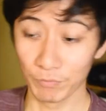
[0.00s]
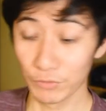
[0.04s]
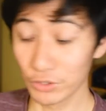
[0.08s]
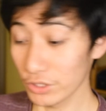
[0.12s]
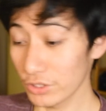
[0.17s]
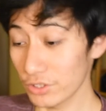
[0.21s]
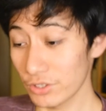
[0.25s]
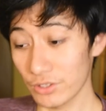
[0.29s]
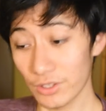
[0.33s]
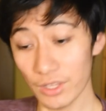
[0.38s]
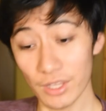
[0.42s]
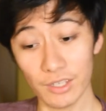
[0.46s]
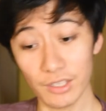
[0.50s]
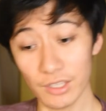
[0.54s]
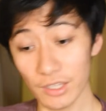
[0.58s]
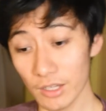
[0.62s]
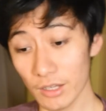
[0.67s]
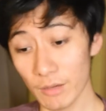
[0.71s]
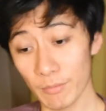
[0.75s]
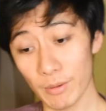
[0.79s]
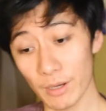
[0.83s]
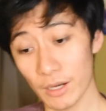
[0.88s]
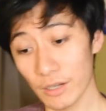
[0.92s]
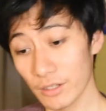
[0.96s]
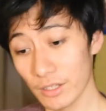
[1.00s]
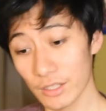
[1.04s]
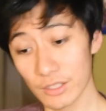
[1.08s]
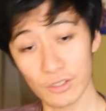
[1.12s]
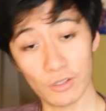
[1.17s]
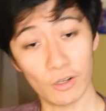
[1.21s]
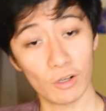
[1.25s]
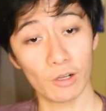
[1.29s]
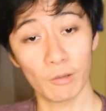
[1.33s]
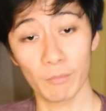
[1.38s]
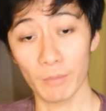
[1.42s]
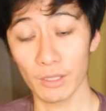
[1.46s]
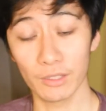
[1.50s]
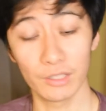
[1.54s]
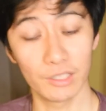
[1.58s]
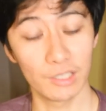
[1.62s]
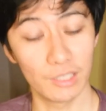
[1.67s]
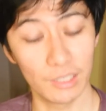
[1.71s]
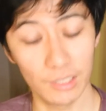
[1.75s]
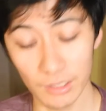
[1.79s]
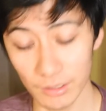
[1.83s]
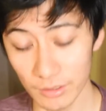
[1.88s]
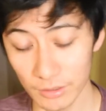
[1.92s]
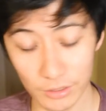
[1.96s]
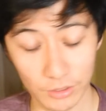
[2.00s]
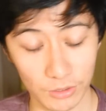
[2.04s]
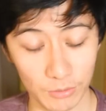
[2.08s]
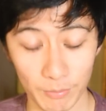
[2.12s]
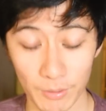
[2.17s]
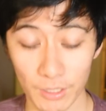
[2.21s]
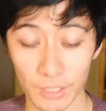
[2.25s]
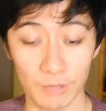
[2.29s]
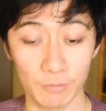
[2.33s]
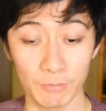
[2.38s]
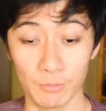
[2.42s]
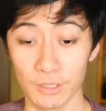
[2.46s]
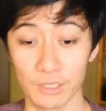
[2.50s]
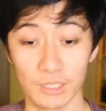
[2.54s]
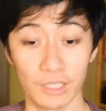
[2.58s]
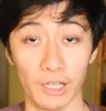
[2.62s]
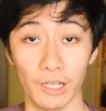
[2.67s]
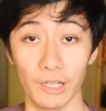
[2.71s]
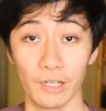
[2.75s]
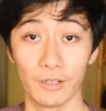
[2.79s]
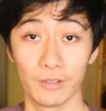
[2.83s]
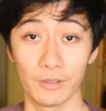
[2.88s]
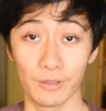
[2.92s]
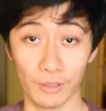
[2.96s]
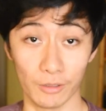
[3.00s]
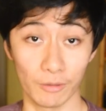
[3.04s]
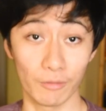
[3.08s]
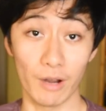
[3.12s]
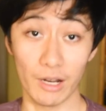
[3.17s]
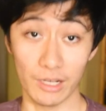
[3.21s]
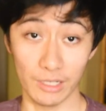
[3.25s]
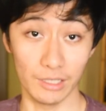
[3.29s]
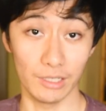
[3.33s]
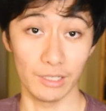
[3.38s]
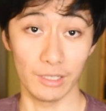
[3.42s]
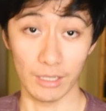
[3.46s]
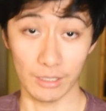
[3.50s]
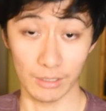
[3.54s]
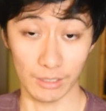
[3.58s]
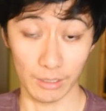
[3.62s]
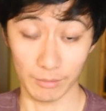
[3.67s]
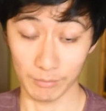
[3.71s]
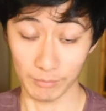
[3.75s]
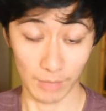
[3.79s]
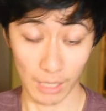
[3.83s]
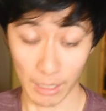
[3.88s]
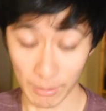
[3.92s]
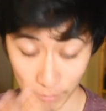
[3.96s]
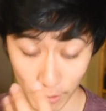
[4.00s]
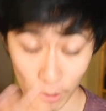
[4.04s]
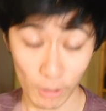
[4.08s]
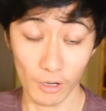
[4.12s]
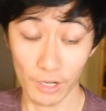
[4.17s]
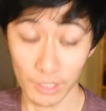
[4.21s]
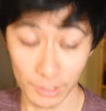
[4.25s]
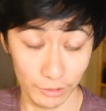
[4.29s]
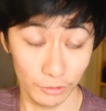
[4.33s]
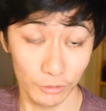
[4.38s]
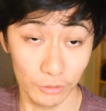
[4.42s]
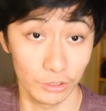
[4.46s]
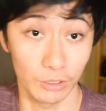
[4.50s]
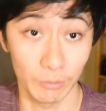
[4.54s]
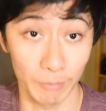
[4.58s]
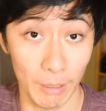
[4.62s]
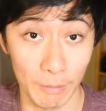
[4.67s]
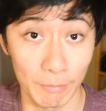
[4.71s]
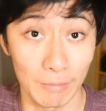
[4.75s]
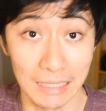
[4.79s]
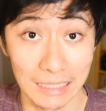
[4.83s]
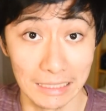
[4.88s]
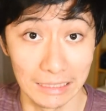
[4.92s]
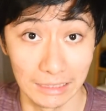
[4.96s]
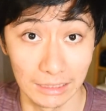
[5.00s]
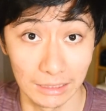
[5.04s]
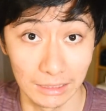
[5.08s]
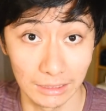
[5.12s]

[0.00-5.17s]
Just thinking about it and talking about the heat just makes me tired already, and I'm already losing my mind.